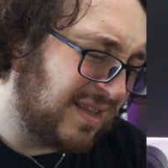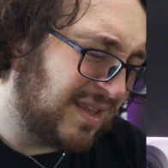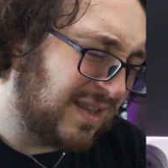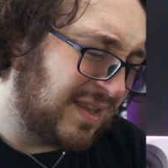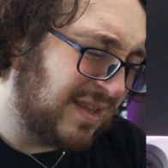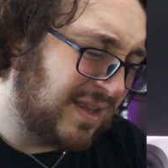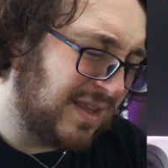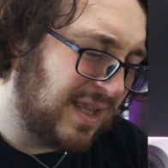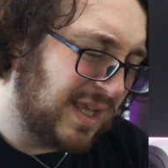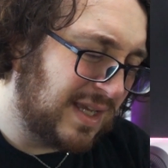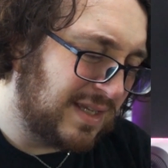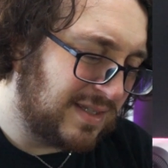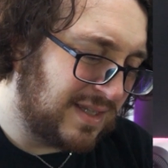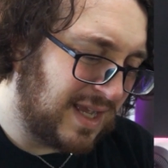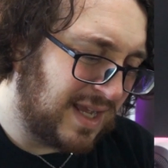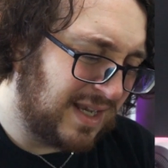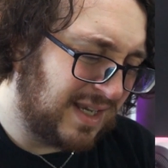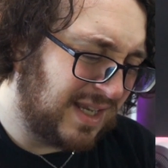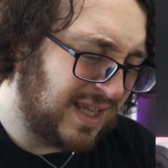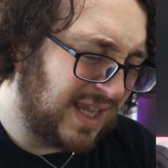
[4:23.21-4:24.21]
this
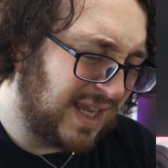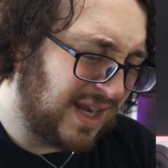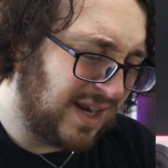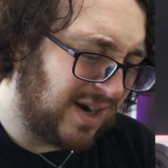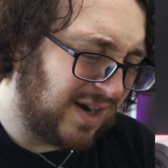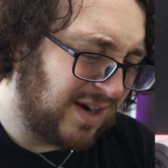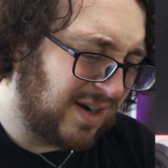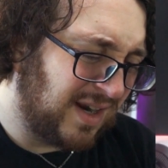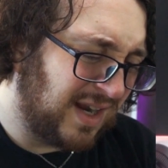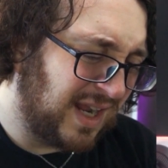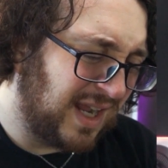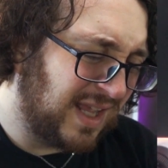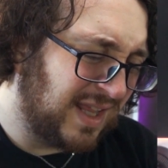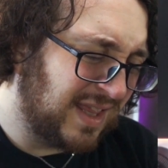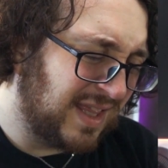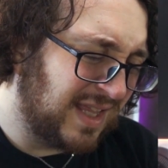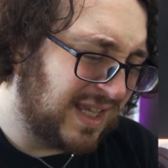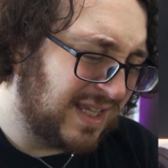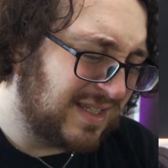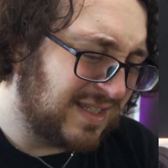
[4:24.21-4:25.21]
end here,
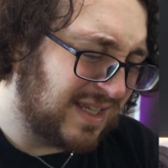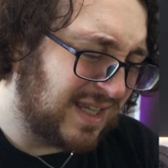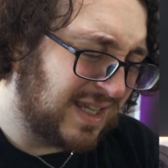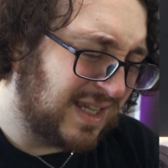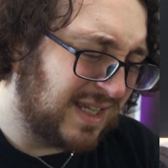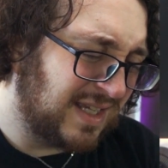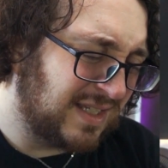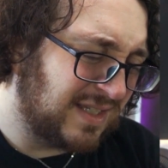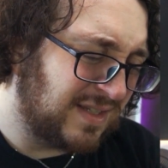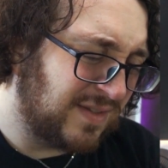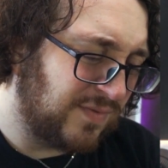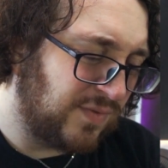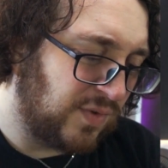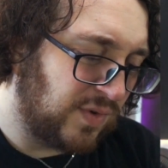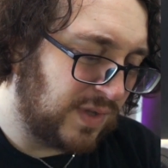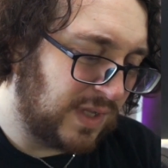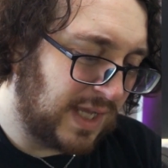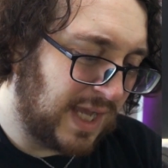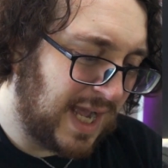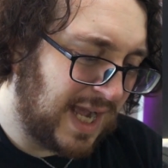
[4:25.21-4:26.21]
and this is
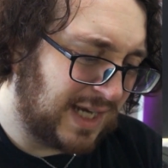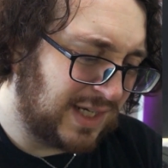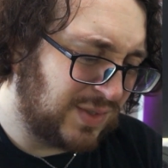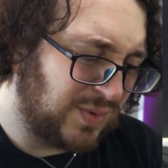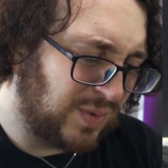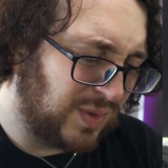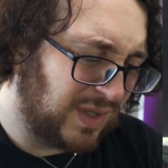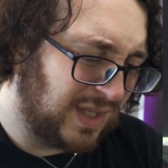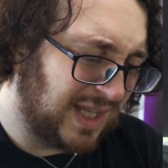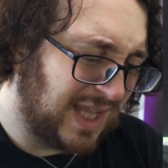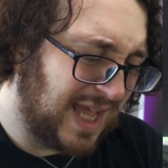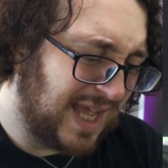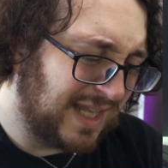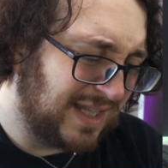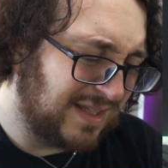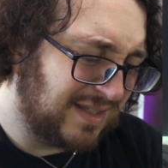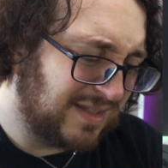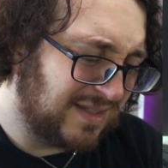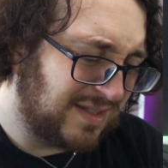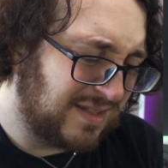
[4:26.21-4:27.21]
for the actual
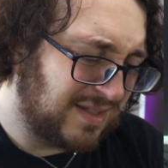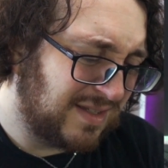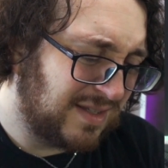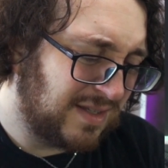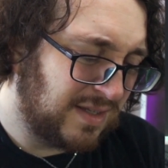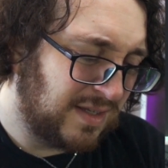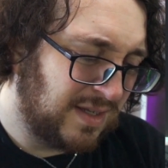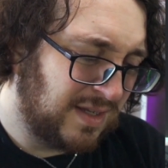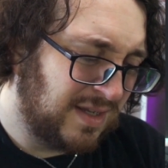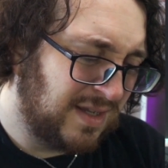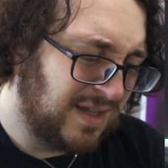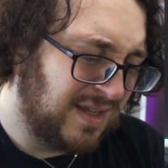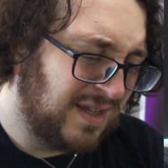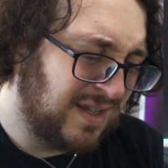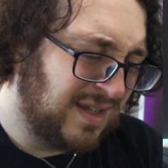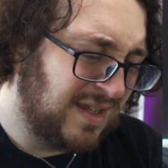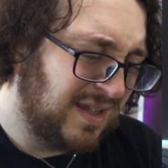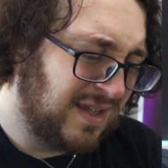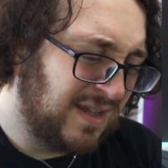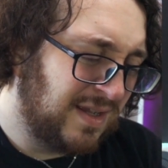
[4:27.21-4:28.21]
lens.
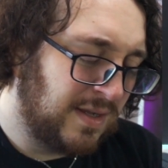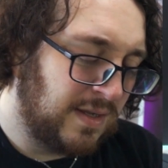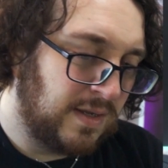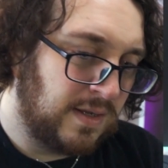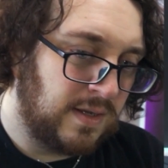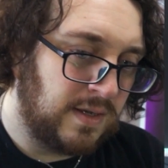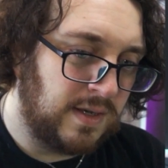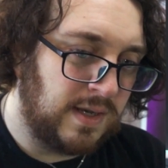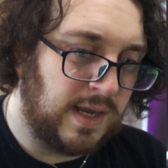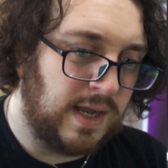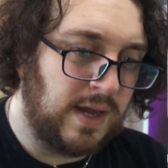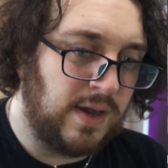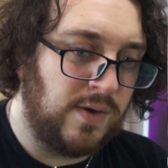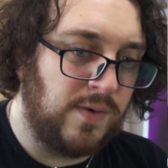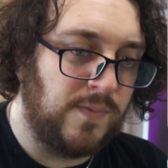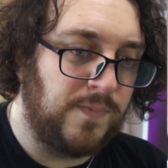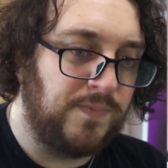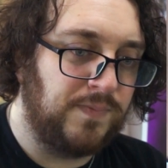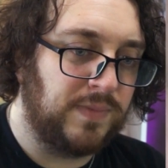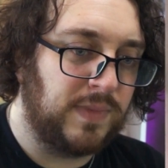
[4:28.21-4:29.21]

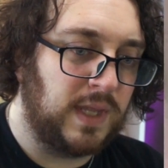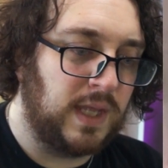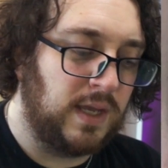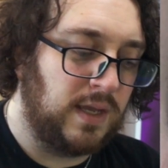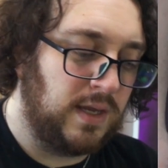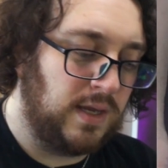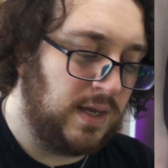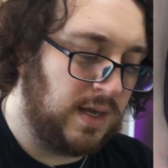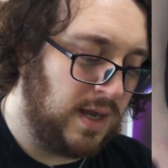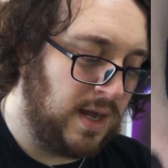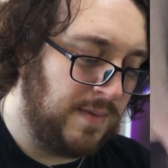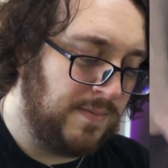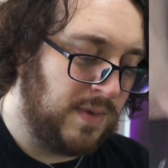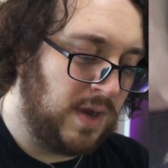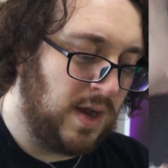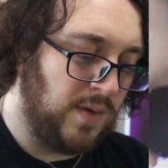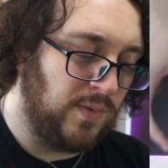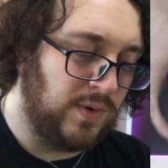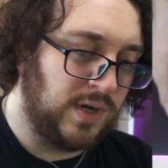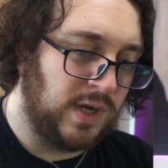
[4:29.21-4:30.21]
Now, I'm
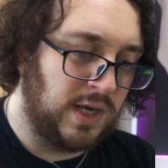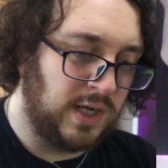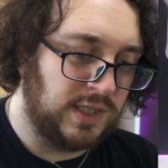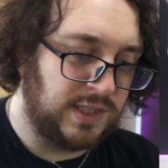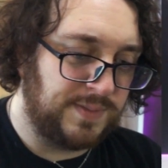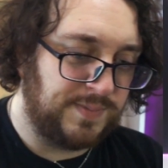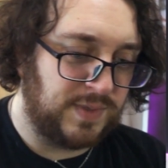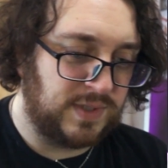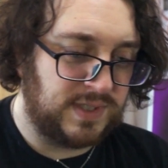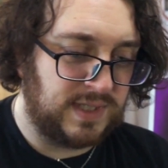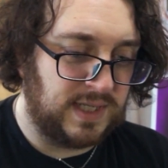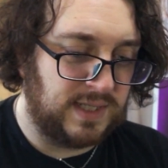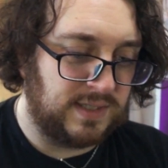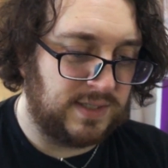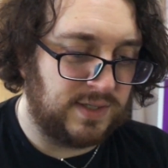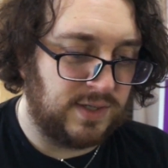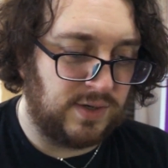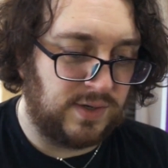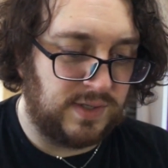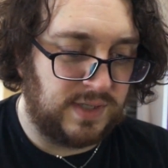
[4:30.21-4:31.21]
not 100%
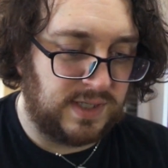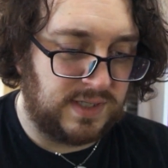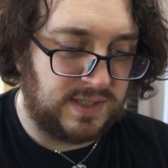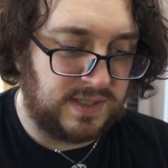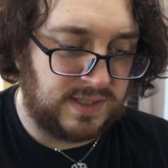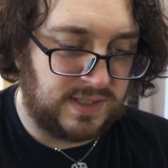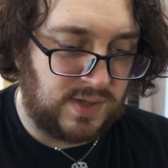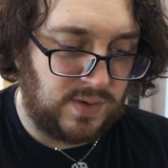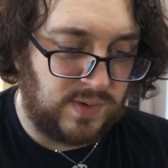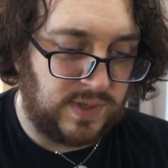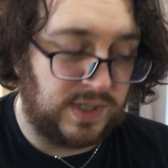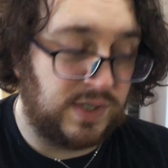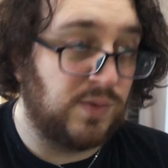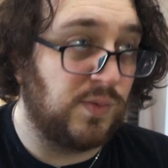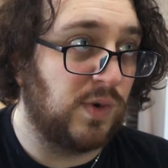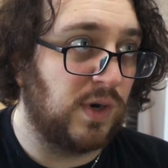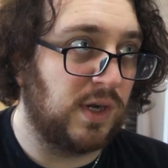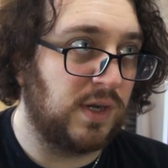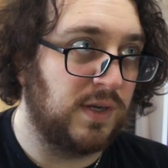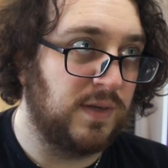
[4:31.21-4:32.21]
certain this is going to
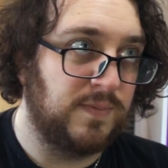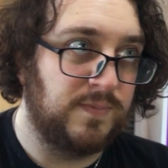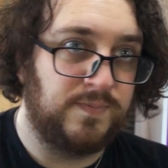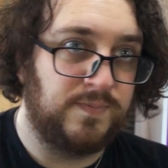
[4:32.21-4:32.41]
work.